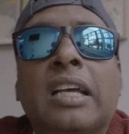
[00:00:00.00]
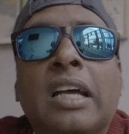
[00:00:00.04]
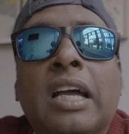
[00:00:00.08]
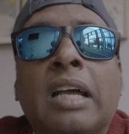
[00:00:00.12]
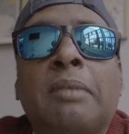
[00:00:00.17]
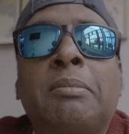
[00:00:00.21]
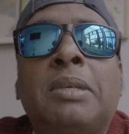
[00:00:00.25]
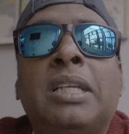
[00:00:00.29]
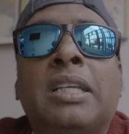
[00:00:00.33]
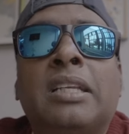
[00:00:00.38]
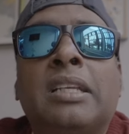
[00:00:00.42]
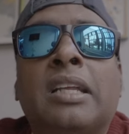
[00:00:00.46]

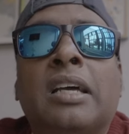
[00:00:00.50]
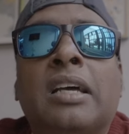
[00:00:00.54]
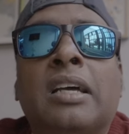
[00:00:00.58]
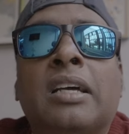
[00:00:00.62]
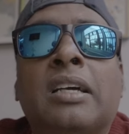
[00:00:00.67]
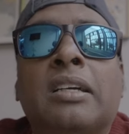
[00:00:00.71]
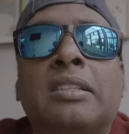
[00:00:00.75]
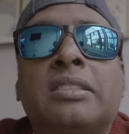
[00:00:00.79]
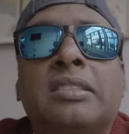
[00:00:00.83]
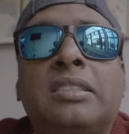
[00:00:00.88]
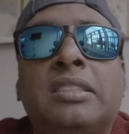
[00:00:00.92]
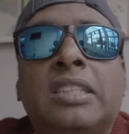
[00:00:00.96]
I mean
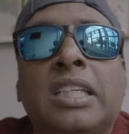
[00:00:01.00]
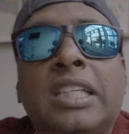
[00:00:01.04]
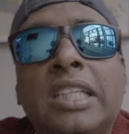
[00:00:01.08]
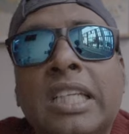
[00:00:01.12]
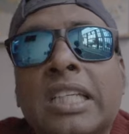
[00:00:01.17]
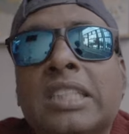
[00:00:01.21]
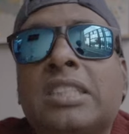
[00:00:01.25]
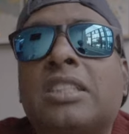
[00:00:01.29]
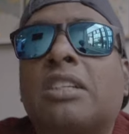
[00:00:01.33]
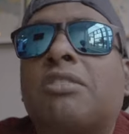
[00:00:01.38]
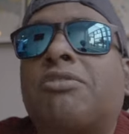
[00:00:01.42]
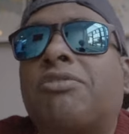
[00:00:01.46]
uh,
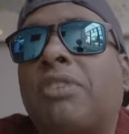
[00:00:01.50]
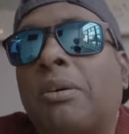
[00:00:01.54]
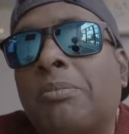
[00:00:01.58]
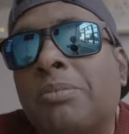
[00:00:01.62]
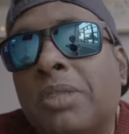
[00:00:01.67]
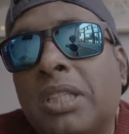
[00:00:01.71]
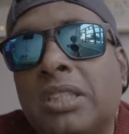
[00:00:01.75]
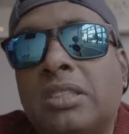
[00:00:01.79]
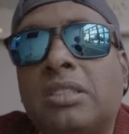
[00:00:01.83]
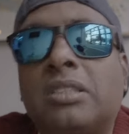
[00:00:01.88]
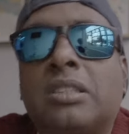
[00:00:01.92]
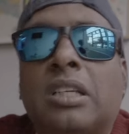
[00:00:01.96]
signature
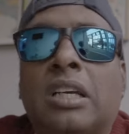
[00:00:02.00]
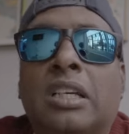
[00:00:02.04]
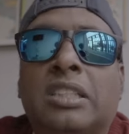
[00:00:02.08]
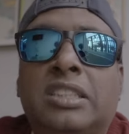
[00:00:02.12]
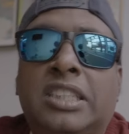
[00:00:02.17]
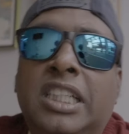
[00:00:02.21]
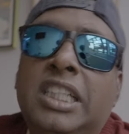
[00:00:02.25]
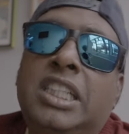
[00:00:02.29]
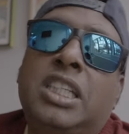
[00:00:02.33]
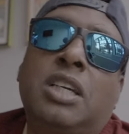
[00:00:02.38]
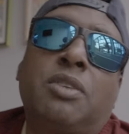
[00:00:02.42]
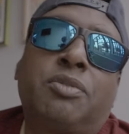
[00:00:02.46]
from this uh,
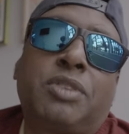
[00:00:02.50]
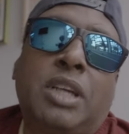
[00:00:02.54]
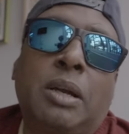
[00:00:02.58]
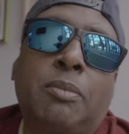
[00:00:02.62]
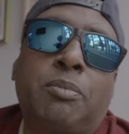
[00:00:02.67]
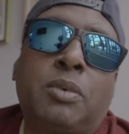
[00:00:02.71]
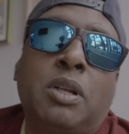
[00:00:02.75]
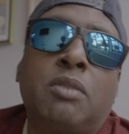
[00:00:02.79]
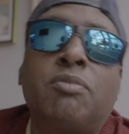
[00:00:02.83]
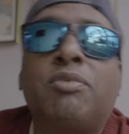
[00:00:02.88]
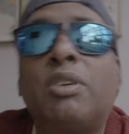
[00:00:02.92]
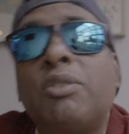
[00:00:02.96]
City of
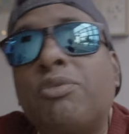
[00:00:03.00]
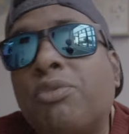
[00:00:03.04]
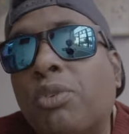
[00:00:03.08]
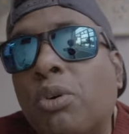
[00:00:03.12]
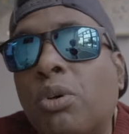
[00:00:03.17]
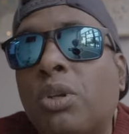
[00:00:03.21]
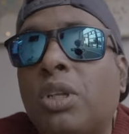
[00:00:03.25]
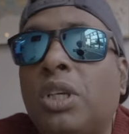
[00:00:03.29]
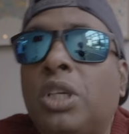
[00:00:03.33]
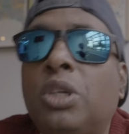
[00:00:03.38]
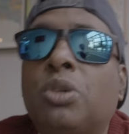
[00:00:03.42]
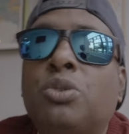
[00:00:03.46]
Cape Town
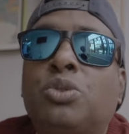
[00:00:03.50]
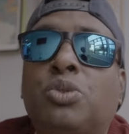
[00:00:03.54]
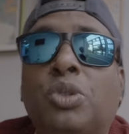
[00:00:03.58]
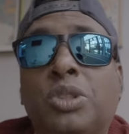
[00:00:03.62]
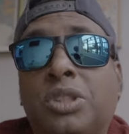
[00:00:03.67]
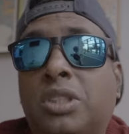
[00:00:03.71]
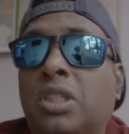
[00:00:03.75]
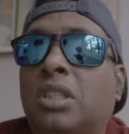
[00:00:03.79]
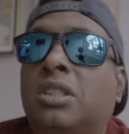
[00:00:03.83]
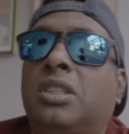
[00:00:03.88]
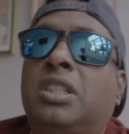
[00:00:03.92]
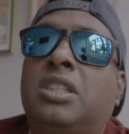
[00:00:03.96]
before you
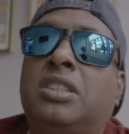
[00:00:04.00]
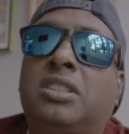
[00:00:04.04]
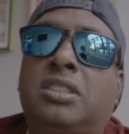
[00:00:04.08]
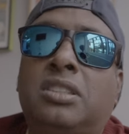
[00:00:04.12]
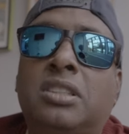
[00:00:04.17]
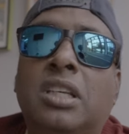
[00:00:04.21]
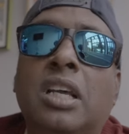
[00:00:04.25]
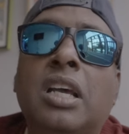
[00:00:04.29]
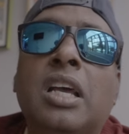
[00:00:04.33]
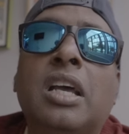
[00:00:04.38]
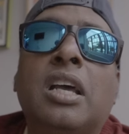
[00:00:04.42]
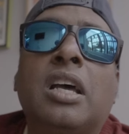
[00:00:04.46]
switch on
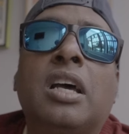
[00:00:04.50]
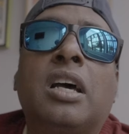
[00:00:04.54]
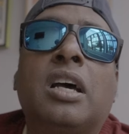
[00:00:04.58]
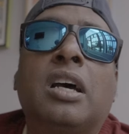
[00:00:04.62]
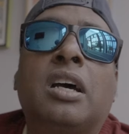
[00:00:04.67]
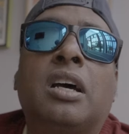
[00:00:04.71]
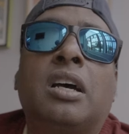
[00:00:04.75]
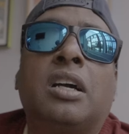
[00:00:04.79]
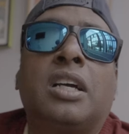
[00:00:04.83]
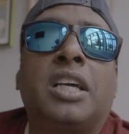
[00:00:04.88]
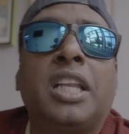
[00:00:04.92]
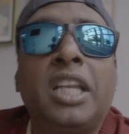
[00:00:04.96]
this
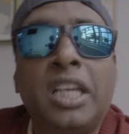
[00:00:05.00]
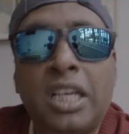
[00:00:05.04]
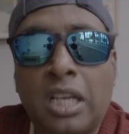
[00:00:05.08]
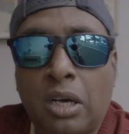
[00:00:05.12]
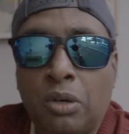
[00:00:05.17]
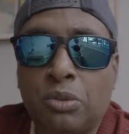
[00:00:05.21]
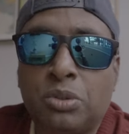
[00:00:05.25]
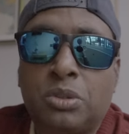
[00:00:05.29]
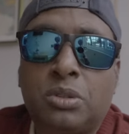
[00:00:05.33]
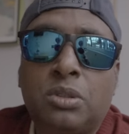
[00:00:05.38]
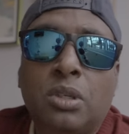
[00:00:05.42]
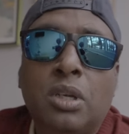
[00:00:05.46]
uh,
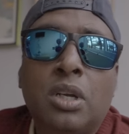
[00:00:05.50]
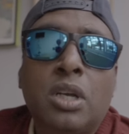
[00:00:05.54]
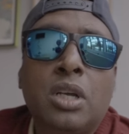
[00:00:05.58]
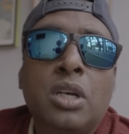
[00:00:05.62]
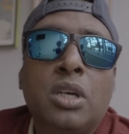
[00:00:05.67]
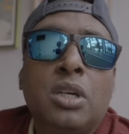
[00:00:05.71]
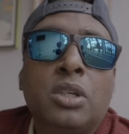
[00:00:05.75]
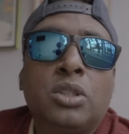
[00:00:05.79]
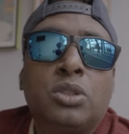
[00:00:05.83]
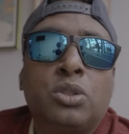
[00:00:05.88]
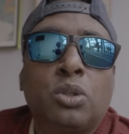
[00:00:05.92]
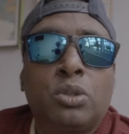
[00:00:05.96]
greenhouse.
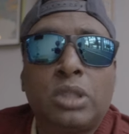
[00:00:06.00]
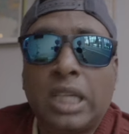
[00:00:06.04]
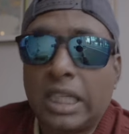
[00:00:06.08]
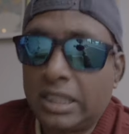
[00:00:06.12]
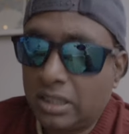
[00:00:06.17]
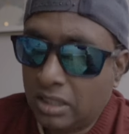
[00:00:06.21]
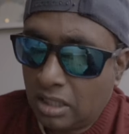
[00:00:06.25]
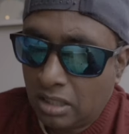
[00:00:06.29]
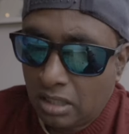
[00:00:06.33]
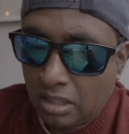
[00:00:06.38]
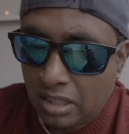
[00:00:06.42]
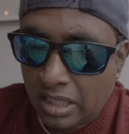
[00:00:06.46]
So
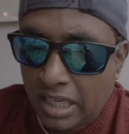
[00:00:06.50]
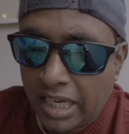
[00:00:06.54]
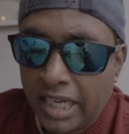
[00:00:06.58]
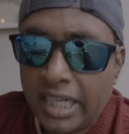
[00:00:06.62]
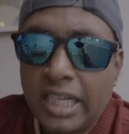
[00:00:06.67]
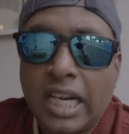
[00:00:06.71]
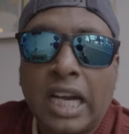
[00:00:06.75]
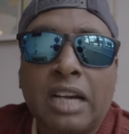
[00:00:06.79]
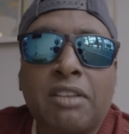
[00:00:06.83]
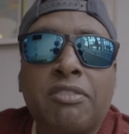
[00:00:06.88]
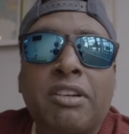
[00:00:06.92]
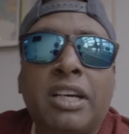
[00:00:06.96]
that's a
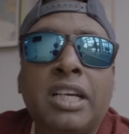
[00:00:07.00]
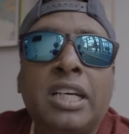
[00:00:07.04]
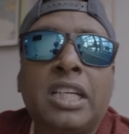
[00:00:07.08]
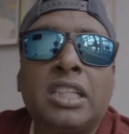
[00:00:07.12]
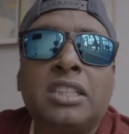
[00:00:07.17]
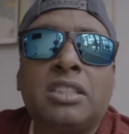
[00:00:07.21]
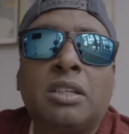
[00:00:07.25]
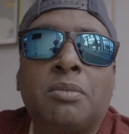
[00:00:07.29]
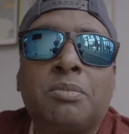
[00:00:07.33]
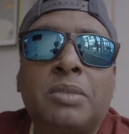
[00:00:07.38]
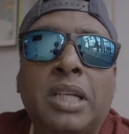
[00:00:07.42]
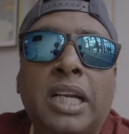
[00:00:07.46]
great
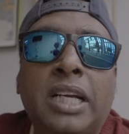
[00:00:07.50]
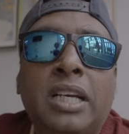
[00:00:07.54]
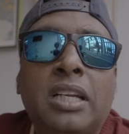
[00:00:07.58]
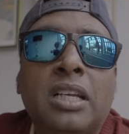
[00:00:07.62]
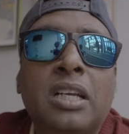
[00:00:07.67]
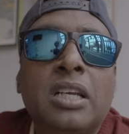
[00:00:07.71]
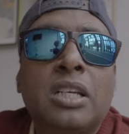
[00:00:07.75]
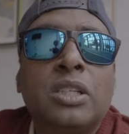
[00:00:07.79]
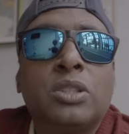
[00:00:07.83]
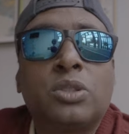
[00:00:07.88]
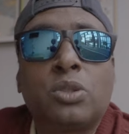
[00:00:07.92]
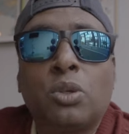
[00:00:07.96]
advantage of that.
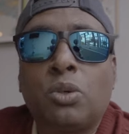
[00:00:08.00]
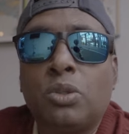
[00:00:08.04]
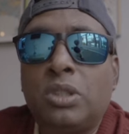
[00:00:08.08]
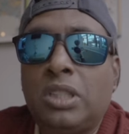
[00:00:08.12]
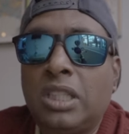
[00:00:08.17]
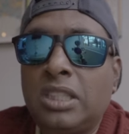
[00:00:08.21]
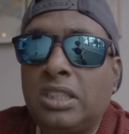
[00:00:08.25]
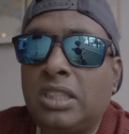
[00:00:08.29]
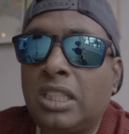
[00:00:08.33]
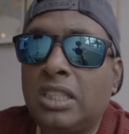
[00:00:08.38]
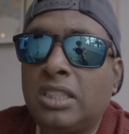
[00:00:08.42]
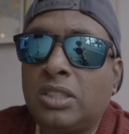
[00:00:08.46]
So
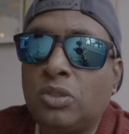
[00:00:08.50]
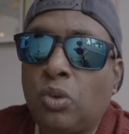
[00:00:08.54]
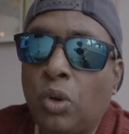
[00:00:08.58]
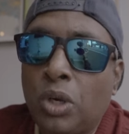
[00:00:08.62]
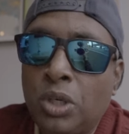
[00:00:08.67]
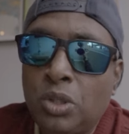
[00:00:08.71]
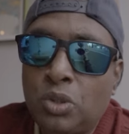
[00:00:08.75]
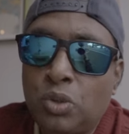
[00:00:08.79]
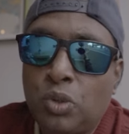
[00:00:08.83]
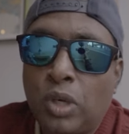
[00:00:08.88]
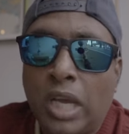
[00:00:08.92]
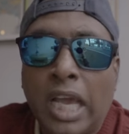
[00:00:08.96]
this is
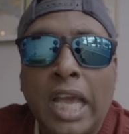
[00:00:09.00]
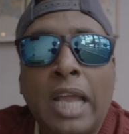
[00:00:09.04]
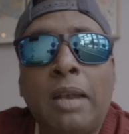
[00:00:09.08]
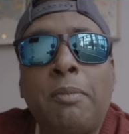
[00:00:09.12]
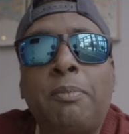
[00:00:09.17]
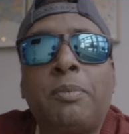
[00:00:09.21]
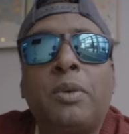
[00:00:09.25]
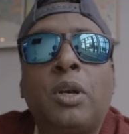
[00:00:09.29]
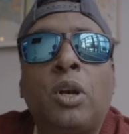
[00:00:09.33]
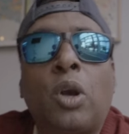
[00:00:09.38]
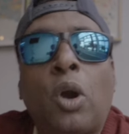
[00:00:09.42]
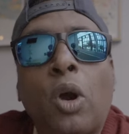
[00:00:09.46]
going to help
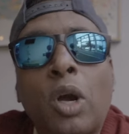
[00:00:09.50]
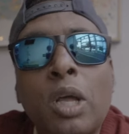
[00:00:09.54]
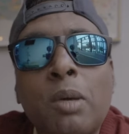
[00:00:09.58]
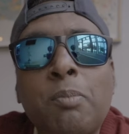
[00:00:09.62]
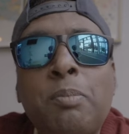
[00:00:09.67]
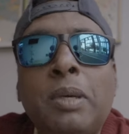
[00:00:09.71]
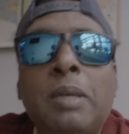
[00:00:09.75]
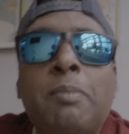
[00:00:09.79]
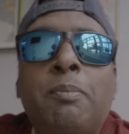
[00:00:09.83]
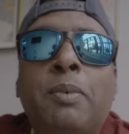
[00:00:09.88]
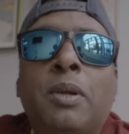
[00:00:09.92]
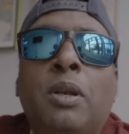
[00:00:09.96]
a lot
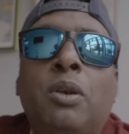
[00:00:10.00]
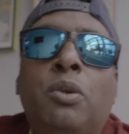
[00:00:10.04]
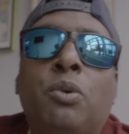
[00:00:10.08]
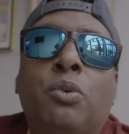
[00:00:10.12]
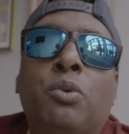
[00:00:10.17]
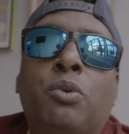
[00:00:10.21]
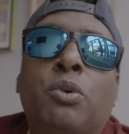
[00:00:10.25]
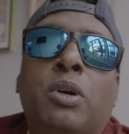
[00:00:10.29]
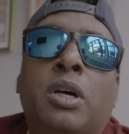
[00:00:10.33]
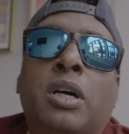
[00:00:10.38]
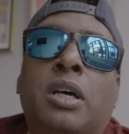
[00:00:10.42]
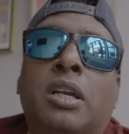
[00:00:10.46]
of people
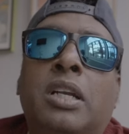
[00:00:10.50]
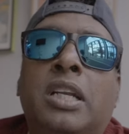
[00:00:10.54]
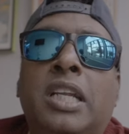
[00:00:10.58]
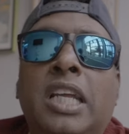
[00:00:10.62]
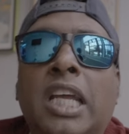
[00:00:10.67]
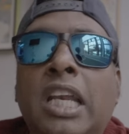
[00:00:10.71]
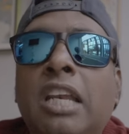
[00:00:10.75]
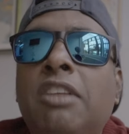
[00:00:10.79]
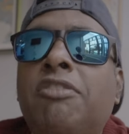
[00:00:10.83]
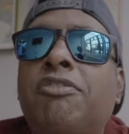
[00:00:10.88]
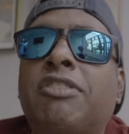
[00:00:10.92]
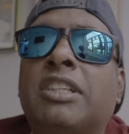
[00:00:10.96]
who are
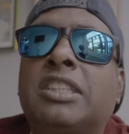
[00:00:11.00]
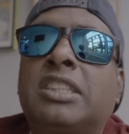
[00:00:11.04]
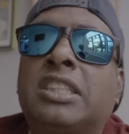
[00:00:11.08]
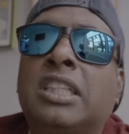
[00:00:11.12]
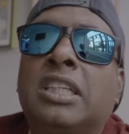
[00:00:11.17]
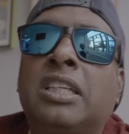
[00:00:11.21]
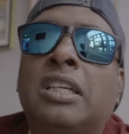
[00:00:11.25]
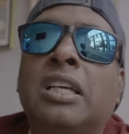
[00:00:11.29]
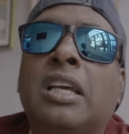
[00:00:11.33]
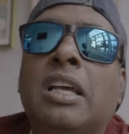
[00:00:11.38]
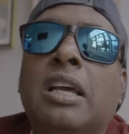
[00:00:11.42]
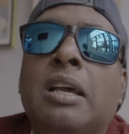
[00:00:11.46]
really
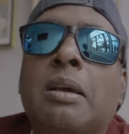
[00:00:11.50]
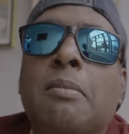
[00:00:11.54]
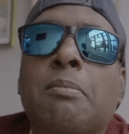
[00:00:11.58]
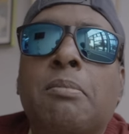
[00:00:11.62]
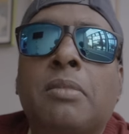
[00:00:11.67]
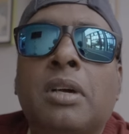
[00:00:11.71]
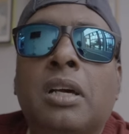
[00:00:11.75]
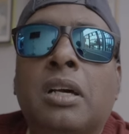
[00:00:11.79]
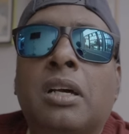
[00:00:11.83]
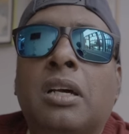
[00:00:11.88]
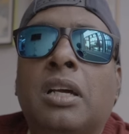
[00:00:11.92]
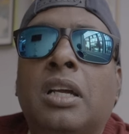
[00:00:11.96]
facing
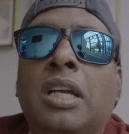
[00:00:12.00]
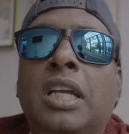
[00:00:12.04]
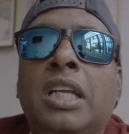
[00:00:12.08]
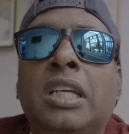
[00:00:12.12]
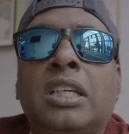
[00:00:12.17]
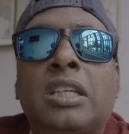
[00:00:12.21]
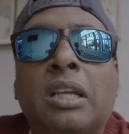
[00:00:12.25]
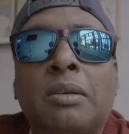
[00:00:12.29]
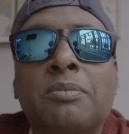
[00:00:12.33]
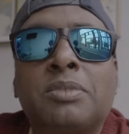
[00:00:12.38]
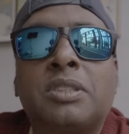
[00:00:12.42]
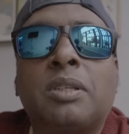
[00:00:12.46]
uh,
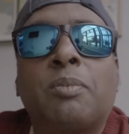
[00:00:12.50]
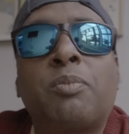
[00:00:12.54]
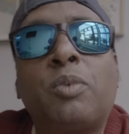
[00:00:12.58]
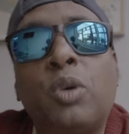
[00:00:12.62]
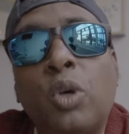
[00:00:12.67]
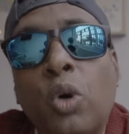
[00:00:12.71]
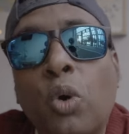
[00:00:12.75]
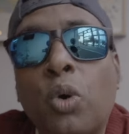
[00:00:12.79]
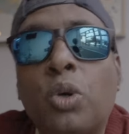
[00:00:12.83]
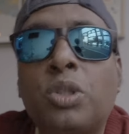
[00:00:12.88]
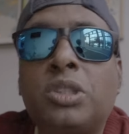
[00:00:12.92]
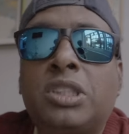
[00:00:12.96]
in terms of
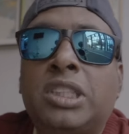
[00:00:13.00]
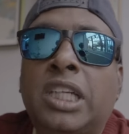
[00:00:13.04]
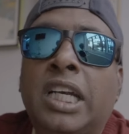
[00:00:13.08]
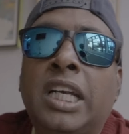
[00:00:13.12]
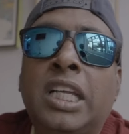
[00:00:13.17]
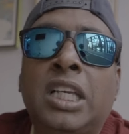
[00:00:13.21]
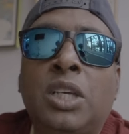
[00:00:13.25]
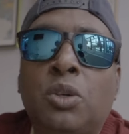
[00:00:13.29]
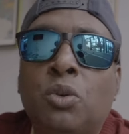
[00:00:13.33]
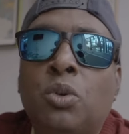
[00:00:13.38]
load shedding.